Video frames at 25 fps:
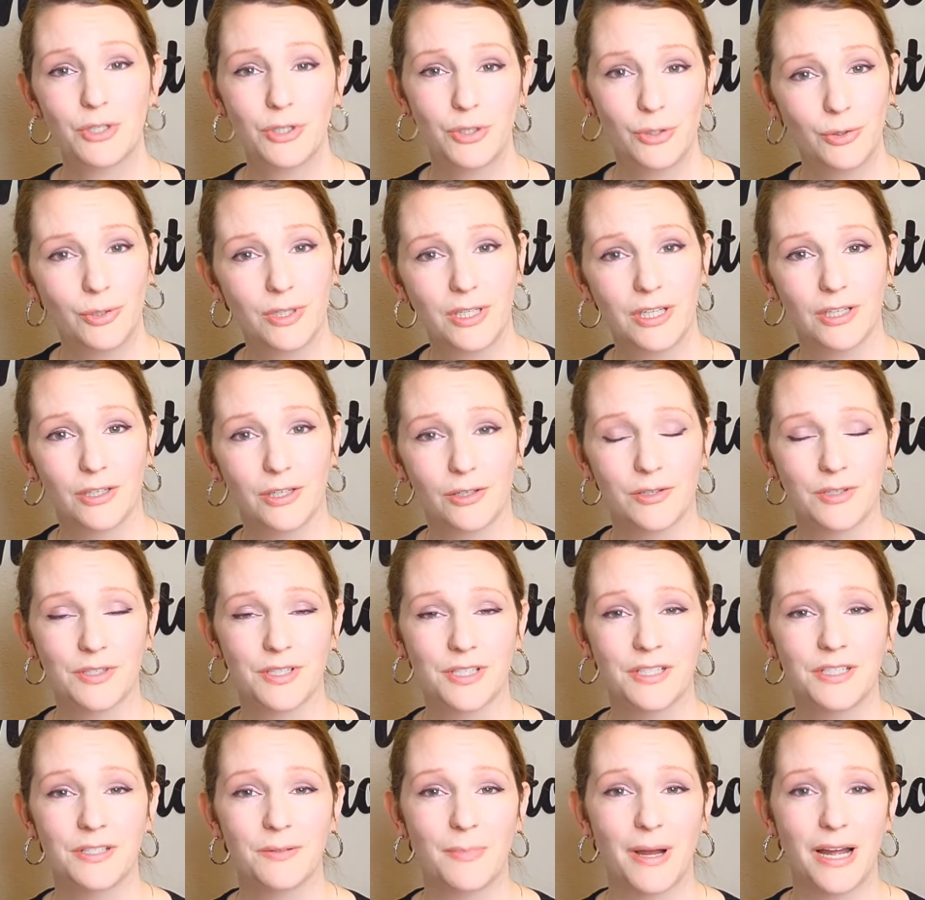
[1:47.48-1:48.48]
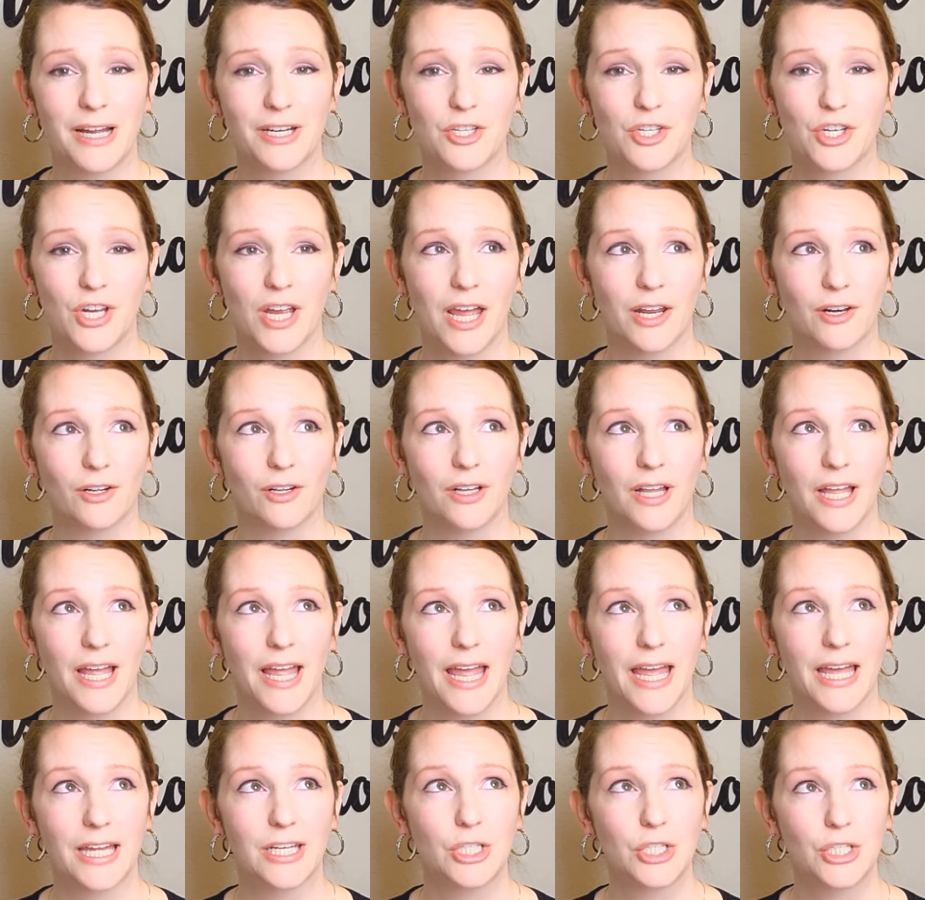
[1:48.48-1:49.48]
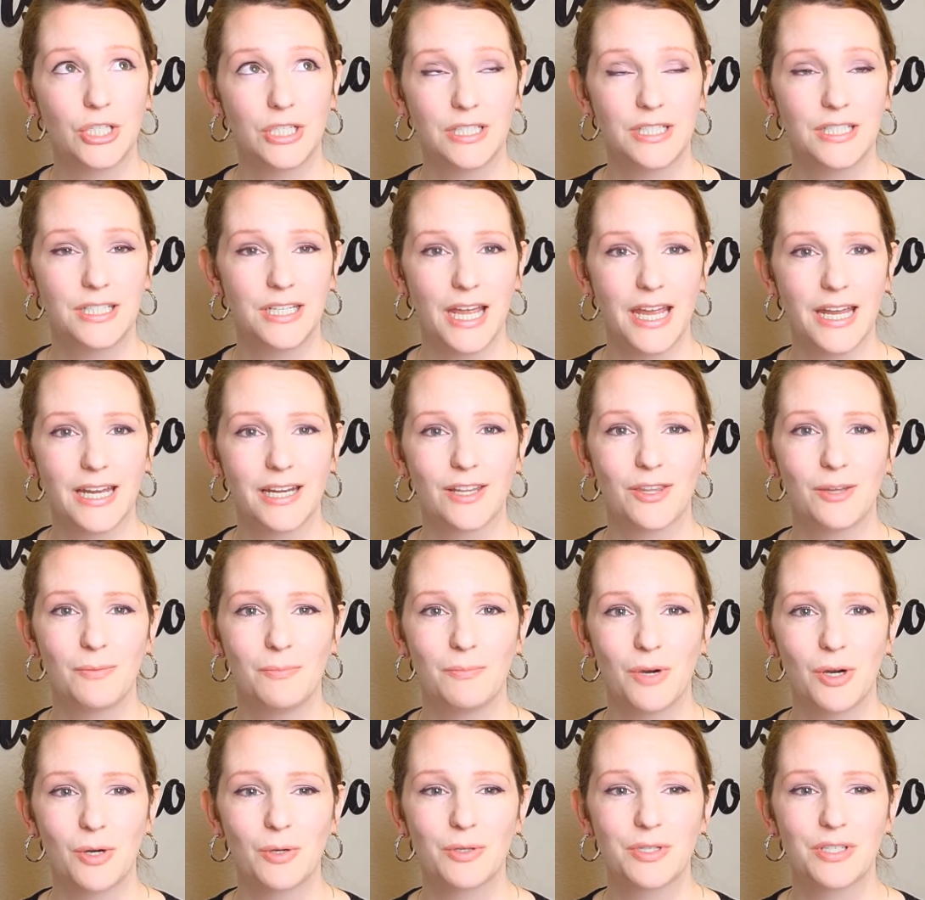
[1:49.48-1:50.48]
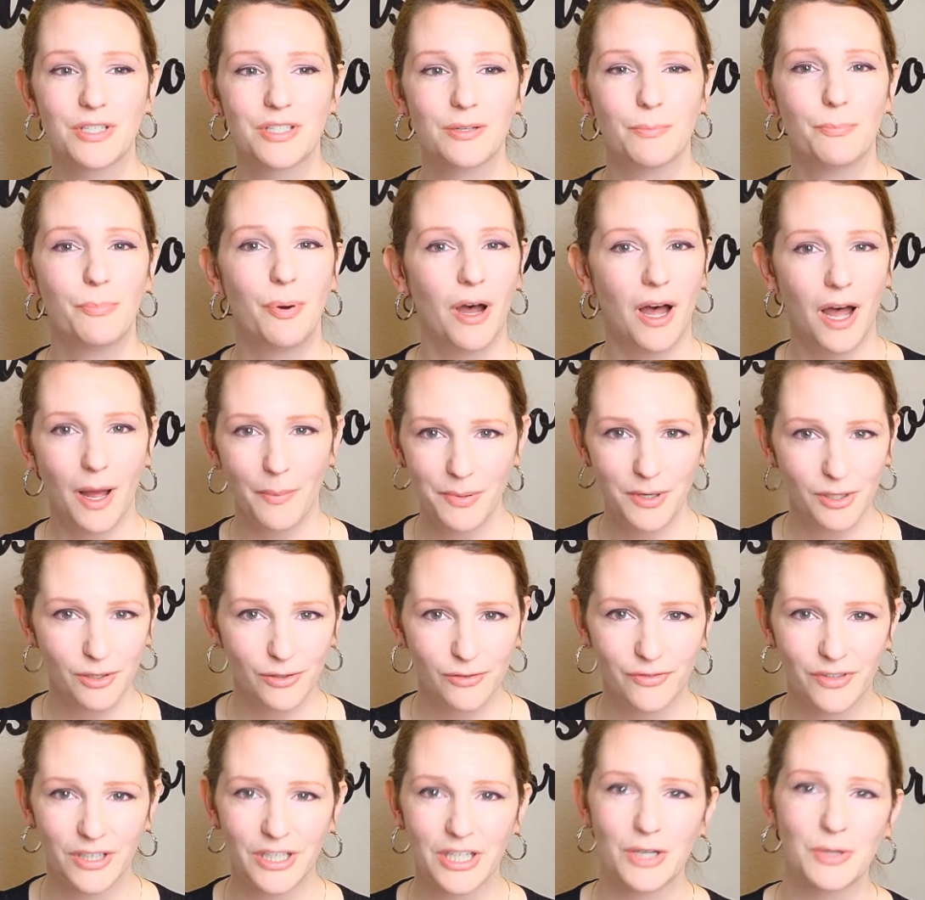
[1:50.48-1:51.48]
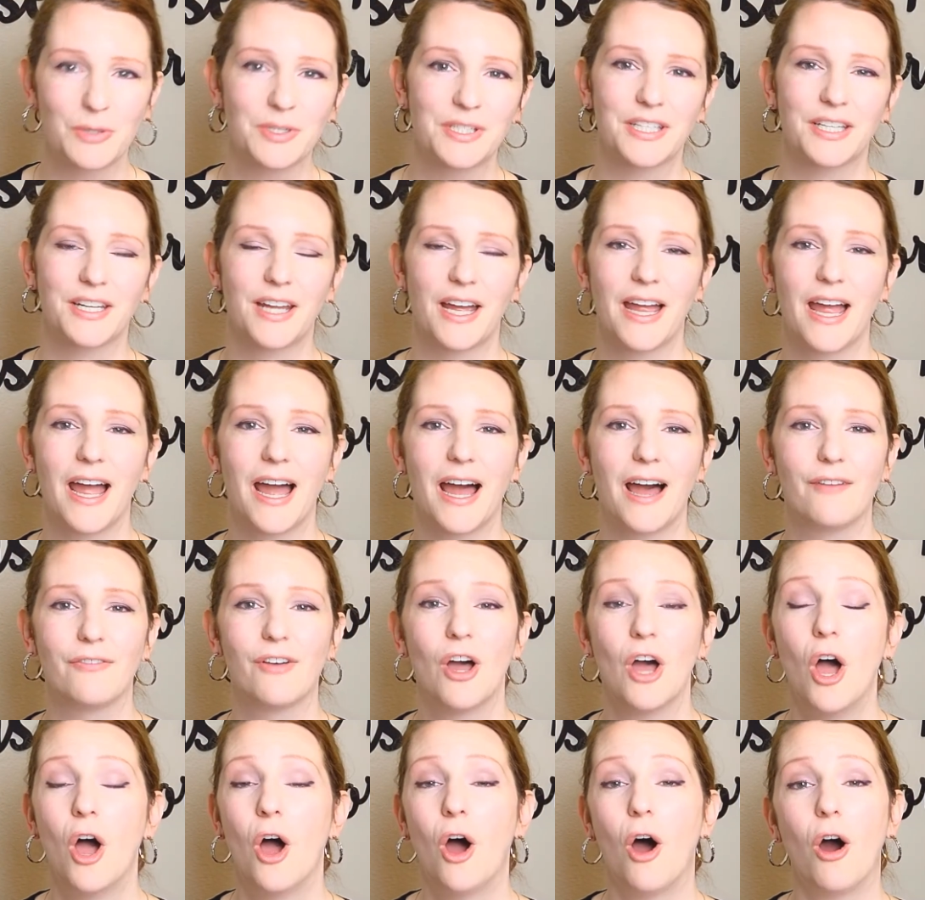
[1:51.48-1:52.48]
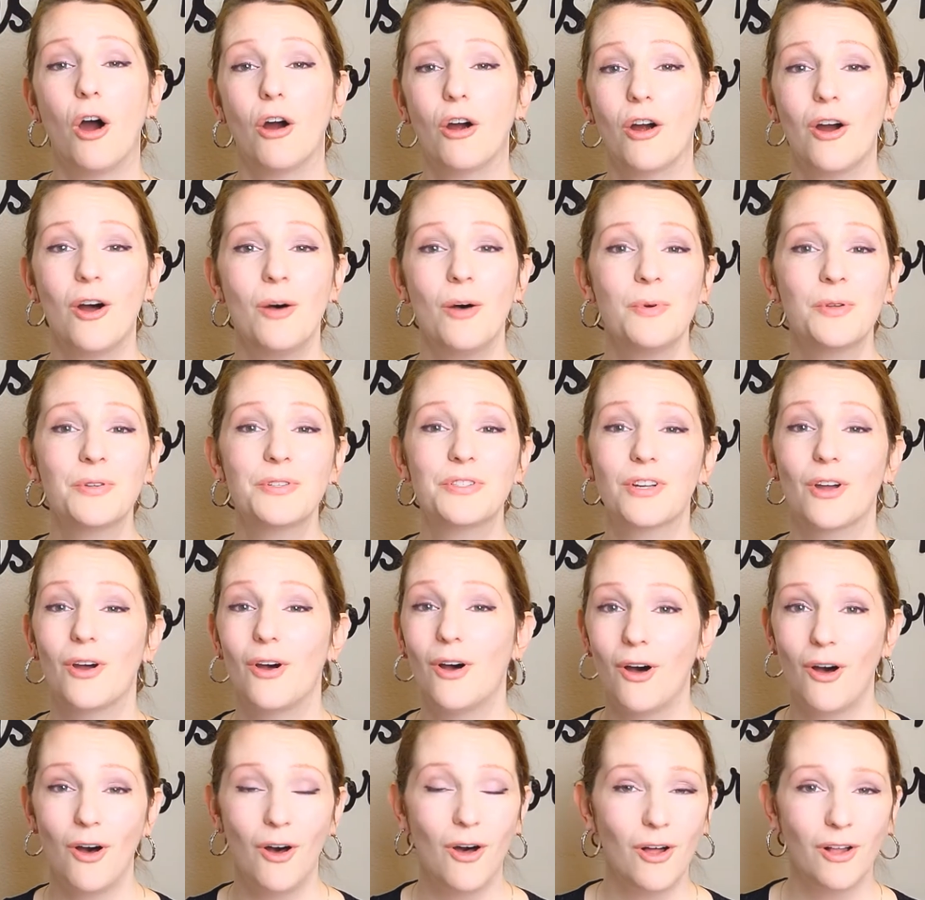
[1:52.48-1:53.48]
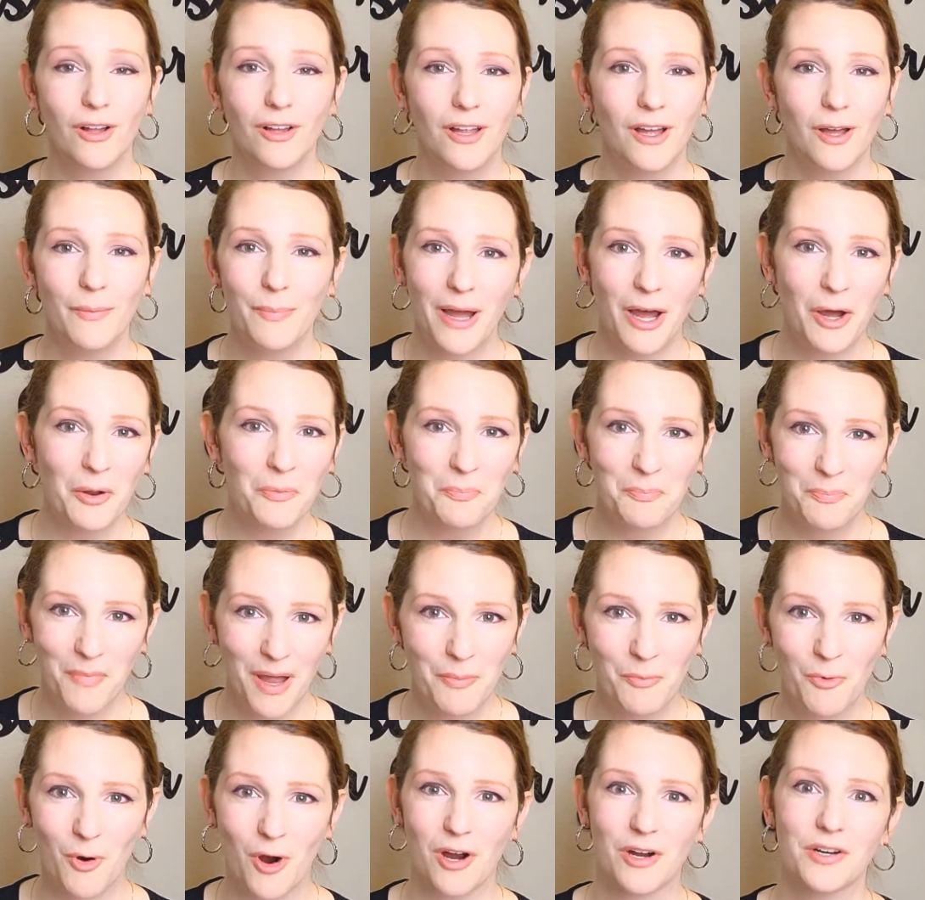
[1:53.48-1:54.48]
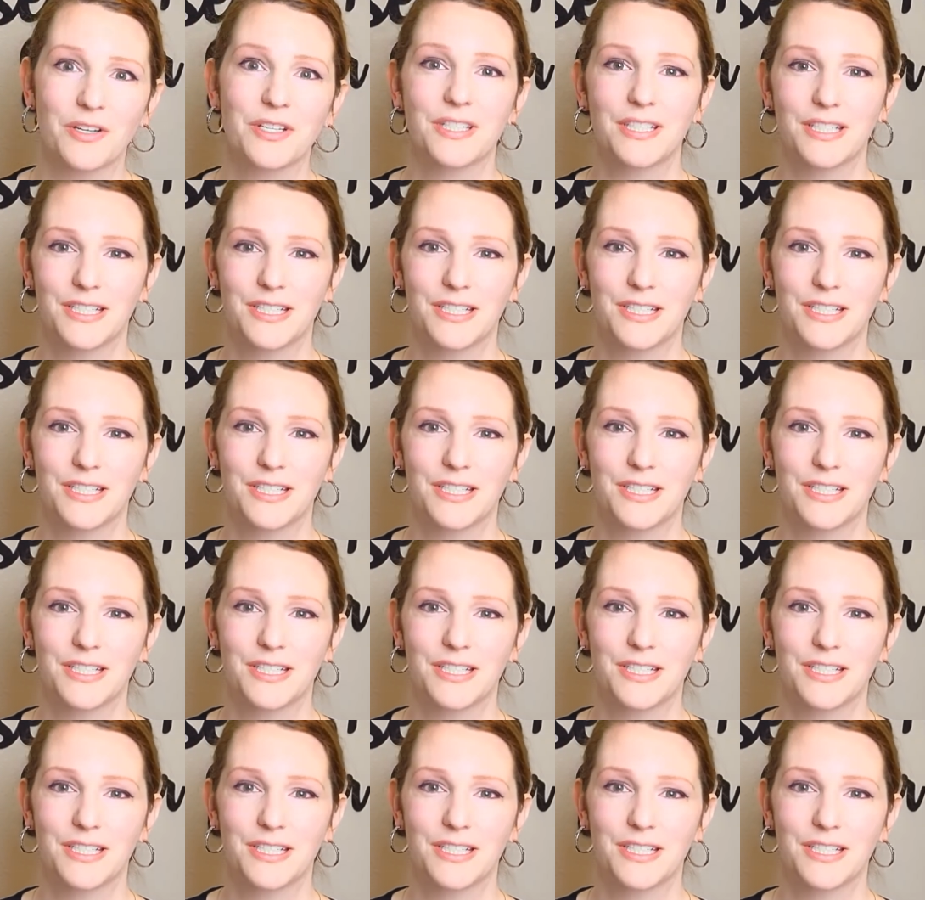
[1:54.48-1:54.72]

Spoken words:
2 years into my channel, and to date, the most popular videos that I have are almost all about memoirs.